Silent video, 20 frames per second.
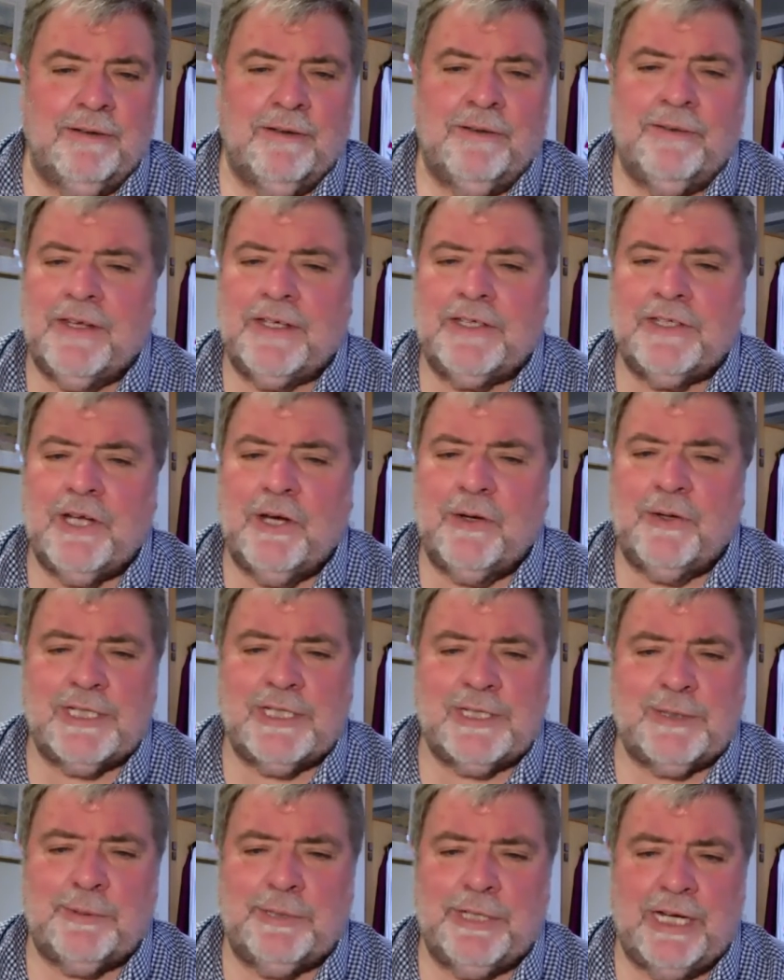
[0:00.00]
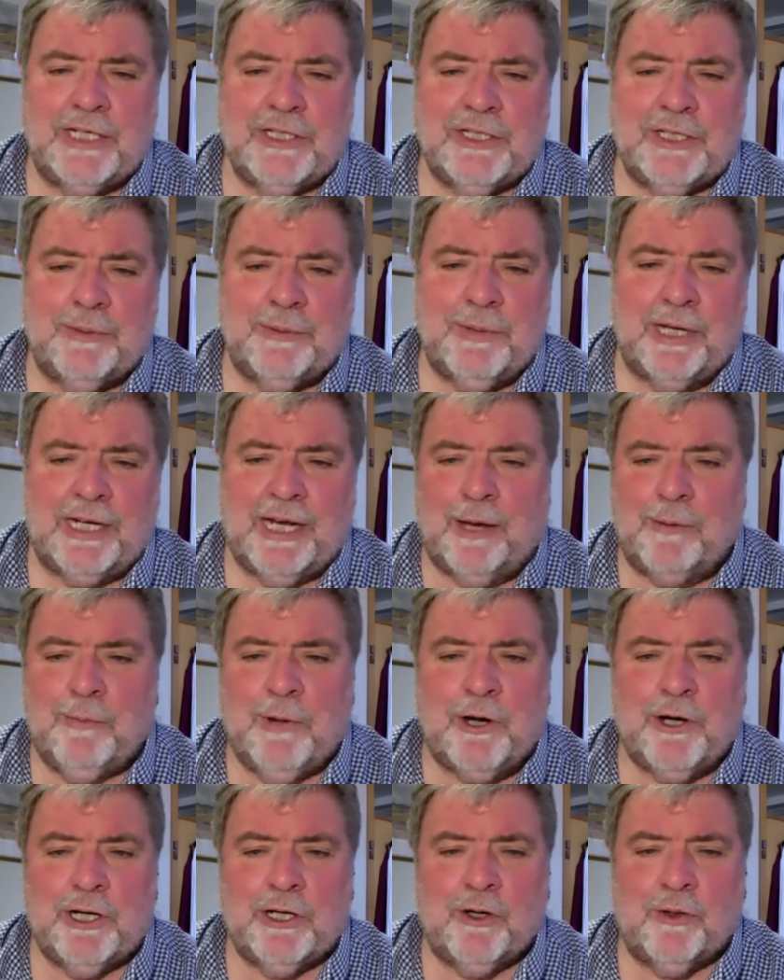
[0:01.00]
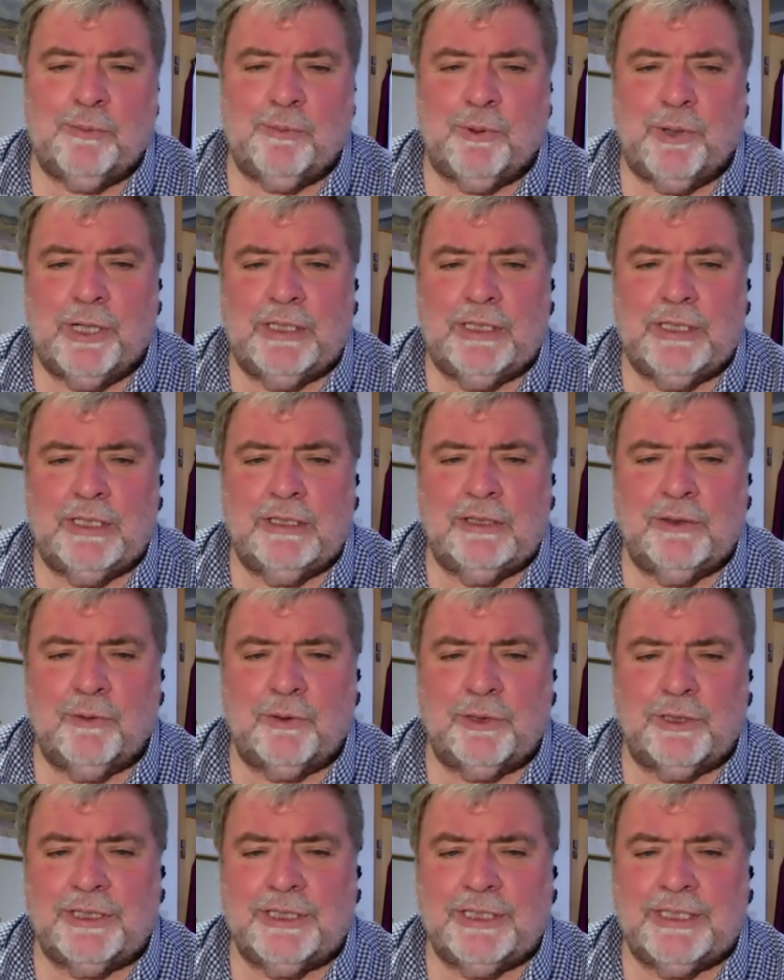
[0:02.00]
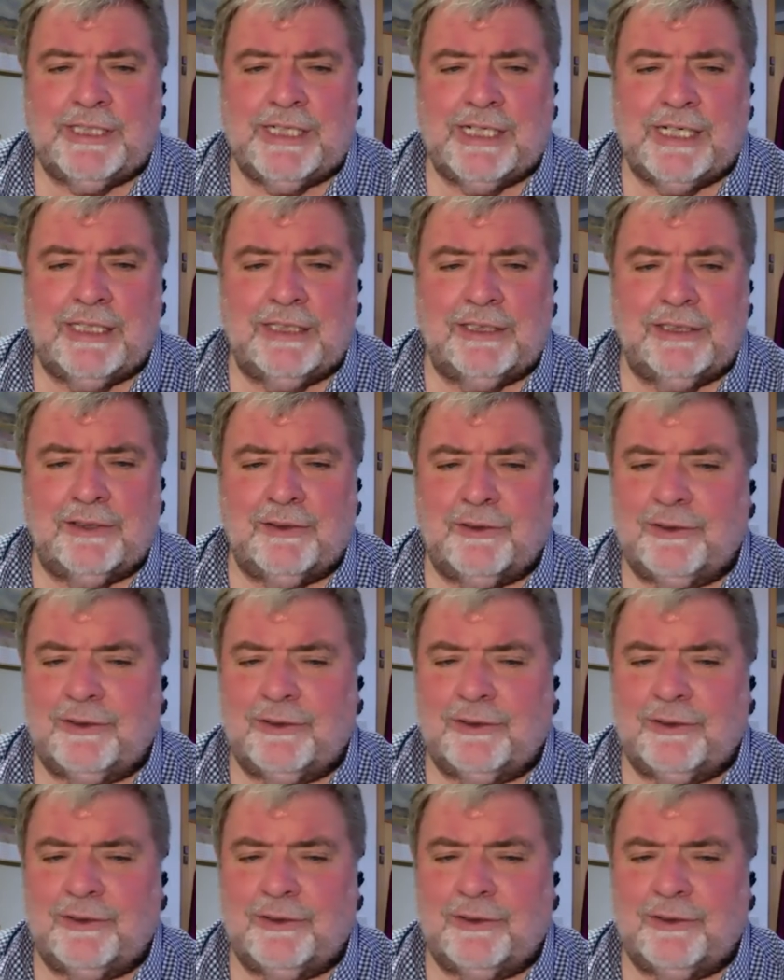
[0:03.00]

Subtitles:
There's no explanation about how Mary got pregnant or the details,